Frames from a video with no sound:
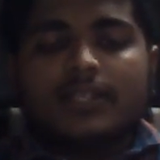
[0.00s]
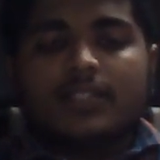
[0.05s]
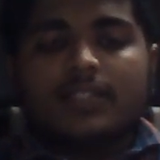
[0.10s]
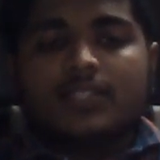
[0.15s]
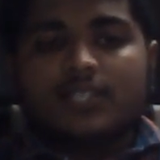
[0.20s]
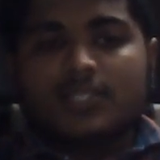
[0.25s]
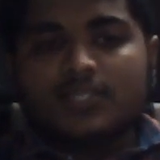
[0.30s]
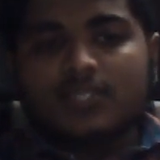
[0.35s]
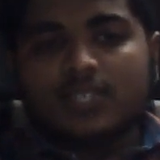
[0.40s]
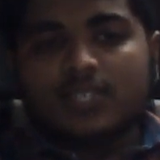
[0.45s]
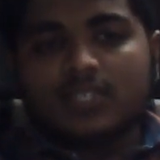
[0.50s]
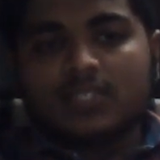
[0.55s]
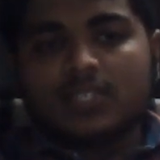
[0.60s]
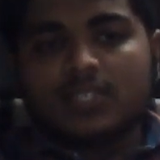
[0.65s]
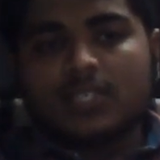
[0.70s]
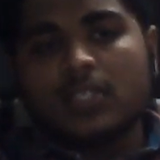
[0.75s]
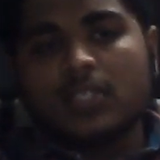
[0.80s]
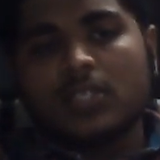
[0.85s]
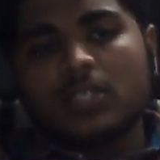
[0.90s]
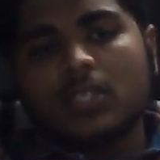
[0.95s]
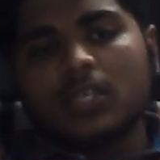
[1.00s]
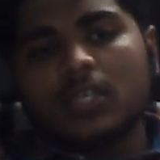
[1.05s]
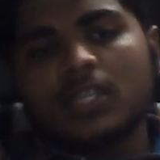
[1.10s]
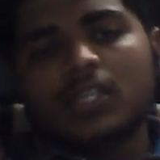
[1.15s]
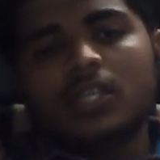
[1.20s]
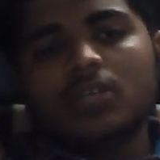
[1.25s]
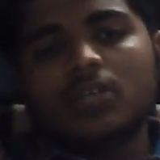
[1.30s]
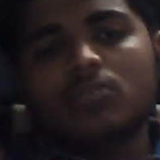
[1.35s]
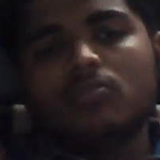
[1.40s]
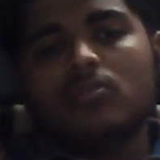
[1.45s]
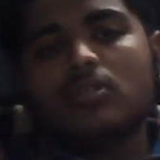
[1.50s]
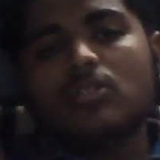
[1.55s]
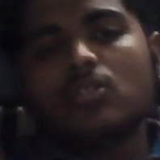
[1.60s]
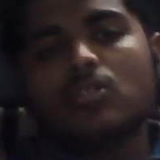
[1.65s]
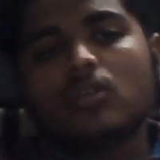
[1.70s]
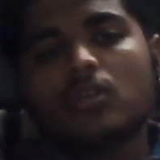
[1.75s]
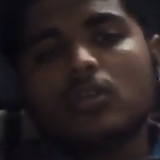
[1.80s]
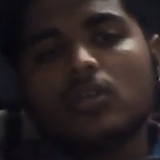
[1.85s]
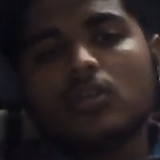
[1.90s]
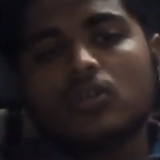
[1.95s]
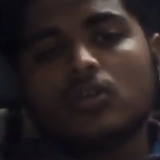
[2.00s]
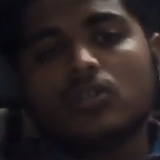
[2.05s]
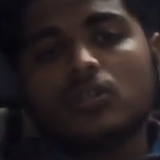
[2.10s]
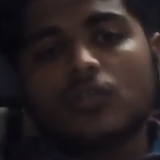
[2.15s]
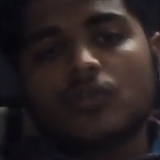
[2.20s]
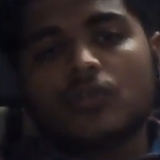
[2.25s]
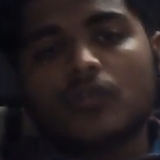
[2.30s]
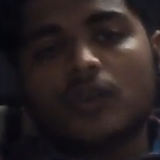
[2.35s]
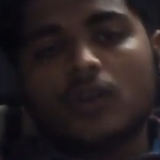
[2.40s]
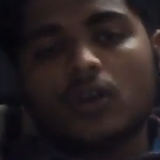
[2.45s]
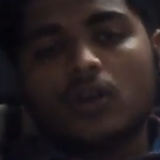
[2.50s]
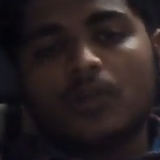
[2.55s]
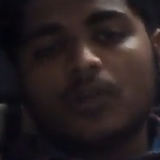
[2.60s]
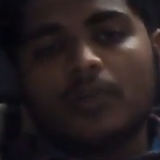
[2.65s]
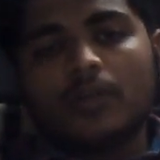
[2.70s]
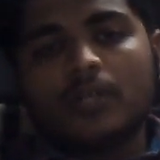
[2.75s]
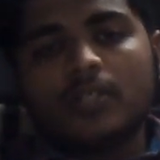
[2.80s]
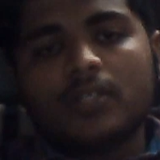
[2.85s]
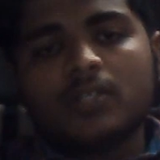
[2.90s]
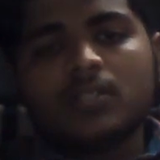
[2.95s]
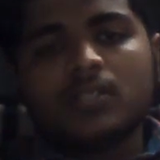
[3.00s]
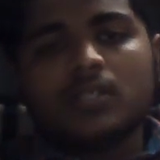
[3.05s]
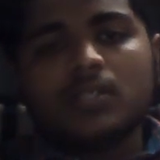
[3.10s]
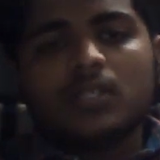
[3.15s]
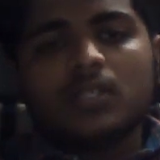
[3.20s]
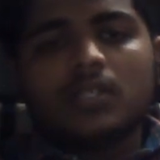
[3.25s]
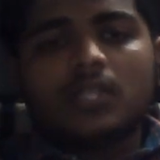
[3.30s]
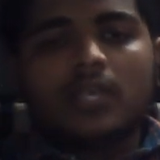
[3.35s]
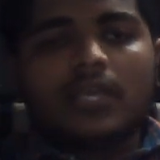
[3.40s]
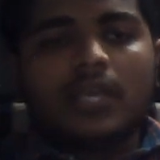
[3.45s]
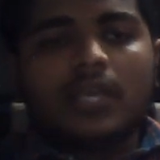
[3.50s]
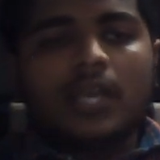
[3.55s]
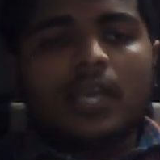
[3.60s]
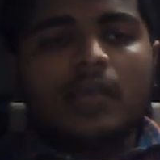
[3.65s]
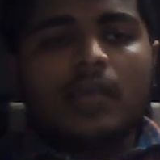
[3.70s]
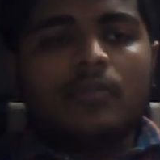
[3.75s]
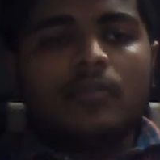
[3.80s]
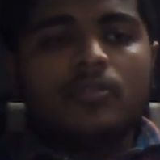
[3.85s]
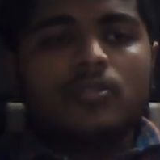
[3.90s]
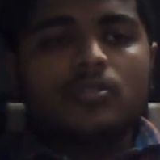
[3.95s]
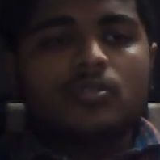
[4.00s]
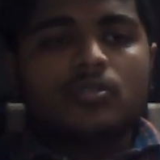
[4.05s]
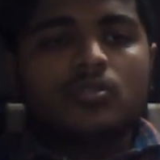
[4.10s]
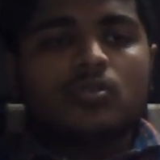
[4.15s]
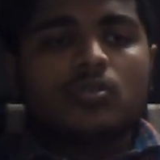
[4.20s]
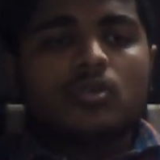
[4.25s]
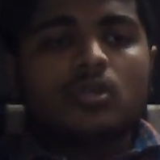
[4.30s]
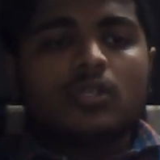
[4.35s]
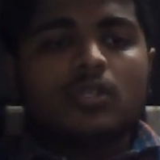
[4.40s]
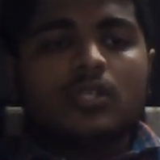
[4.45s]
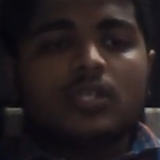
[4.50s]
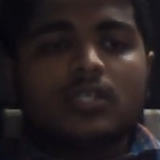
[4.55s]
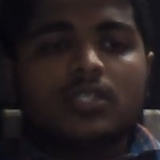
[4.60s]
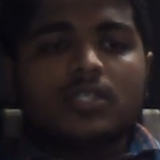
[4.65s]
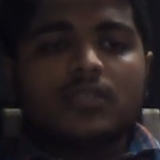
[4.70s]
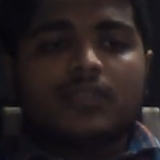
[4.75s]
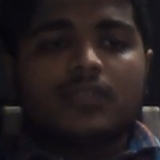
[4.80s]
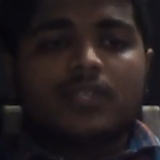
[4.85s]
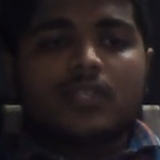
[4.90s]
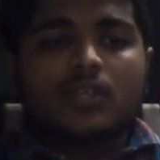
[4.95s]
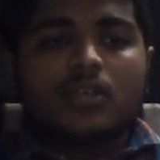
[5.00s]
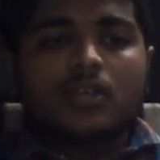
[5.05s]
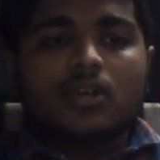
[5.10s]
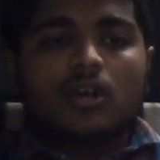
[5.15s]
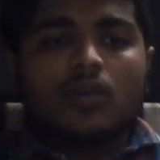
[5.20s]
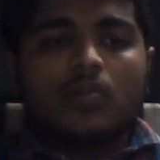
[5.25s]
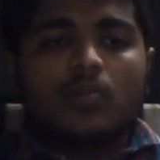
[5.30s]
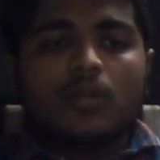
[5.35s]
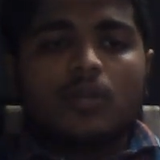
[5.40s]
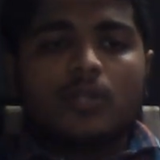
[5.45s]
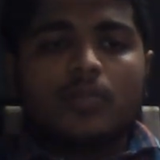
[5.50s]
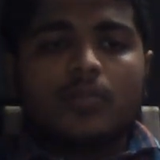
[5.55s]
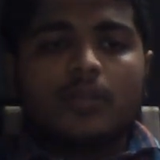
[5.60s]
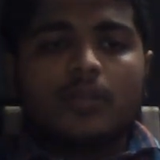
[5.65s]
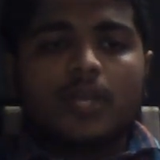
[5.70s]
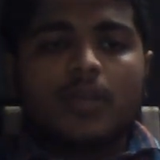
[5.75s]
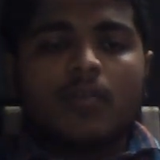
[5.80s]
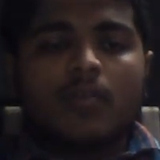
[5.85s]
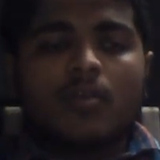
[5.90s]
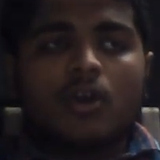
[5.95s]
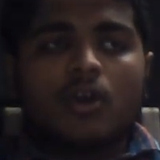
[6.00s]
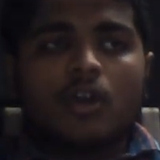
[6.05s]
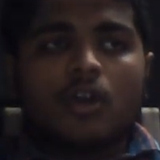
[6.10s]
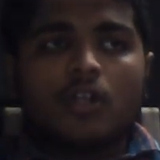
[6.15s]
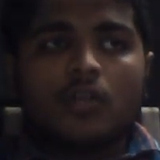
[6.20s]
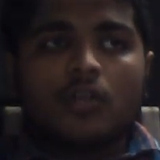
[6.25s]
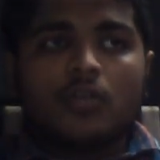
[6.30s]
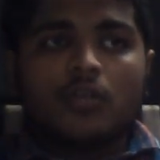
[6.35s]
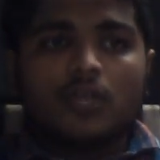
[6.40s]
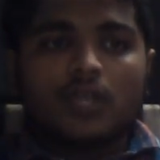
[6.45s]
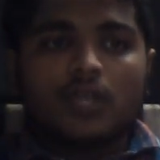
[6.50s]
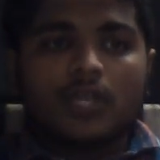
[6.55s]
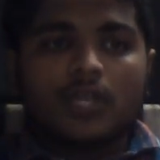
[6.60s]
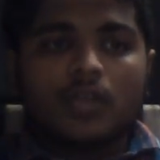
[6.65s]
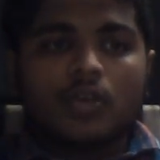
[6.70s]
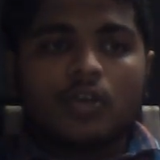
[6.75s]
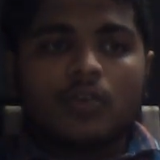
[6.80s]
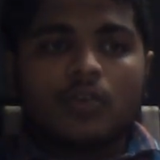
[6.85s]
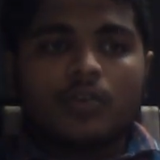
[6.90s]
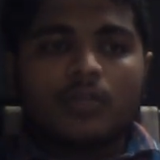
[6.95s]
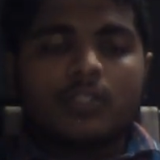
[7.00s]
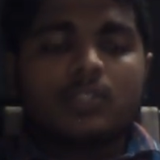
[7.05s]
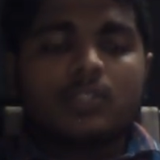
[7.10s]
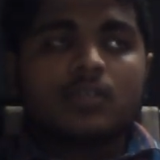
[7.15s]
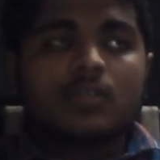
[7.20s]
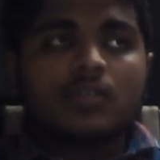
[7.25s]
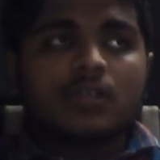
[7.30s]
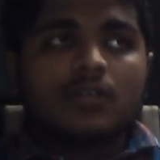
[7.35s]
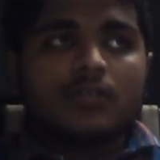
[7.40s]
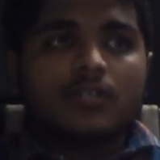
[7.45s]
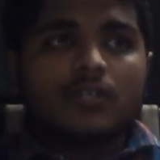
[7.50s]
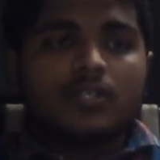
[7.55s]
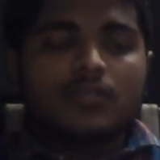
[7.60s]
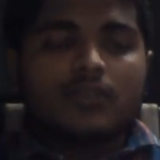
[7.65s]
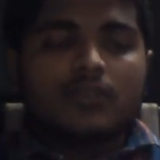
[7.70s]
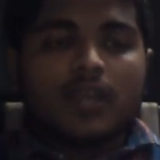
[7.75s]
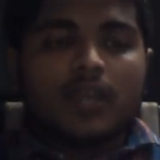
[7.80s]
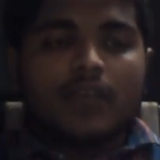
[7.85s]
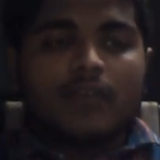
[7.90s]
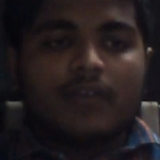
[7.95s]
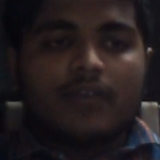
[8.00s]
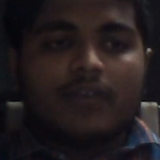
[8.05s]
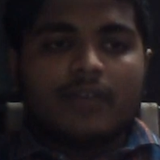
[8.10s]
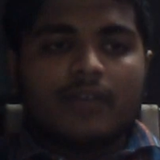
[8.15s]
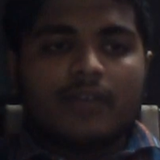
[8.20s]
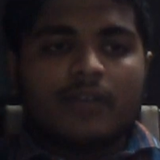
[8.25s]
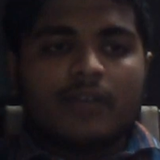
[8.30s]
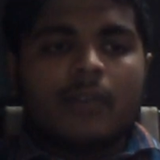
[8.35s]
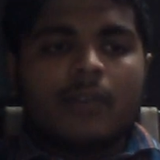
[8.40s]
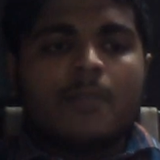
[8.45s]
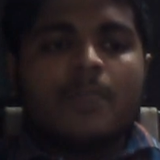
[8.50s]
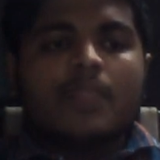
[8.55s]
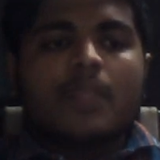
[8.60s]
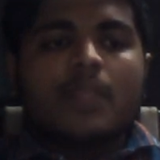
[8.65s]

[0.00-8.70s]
A tester check the individual software components. The aim is to test whether the component behave according to the requirements which we have given.